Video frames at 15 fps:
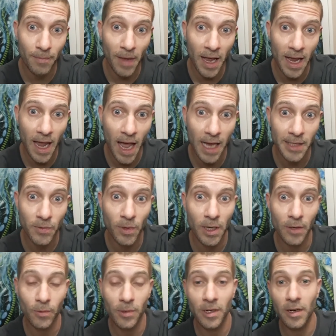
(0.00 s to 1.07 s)
by
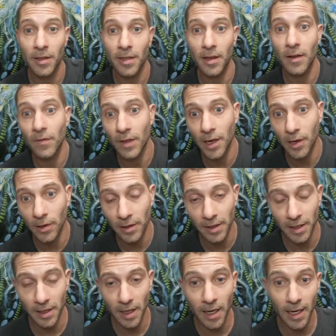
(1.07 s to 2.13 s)
Oswald Wirth of the
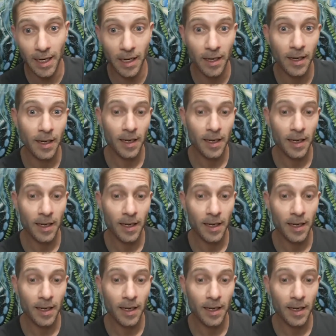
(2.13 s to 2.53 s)
Golden Dawn,